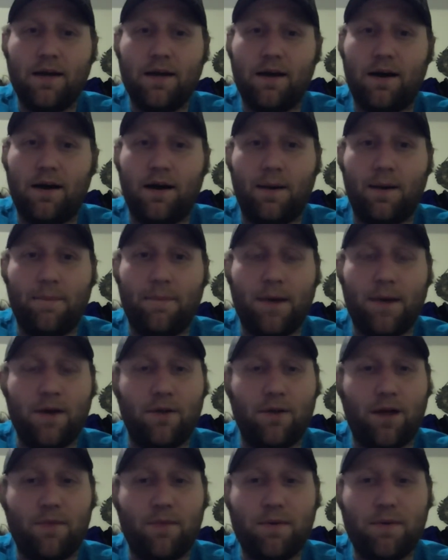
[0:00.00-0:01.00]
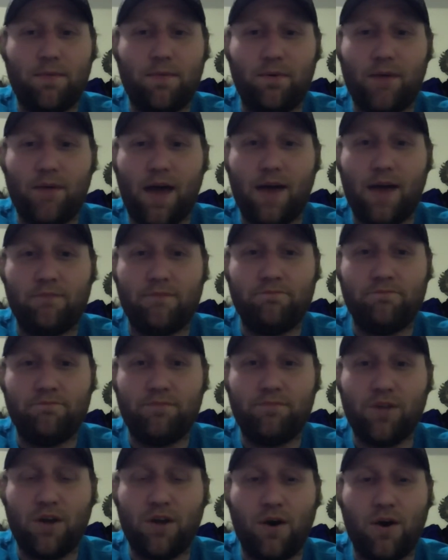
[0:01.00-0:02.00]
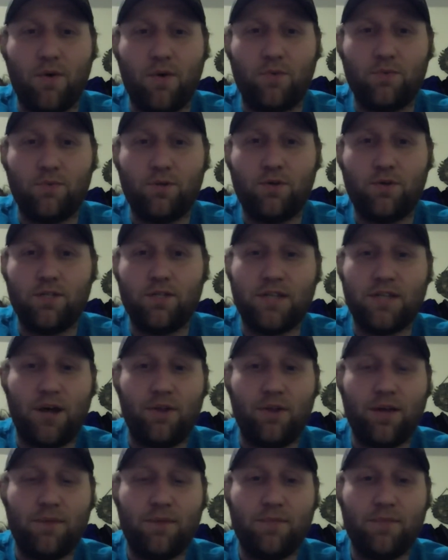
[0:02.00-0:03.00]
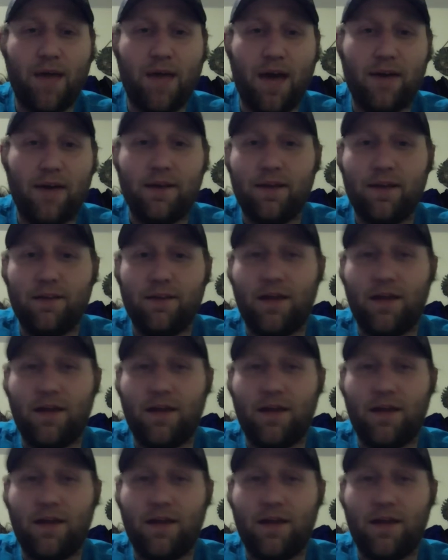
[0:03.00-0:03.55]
I know a lot of people that, you could tell them that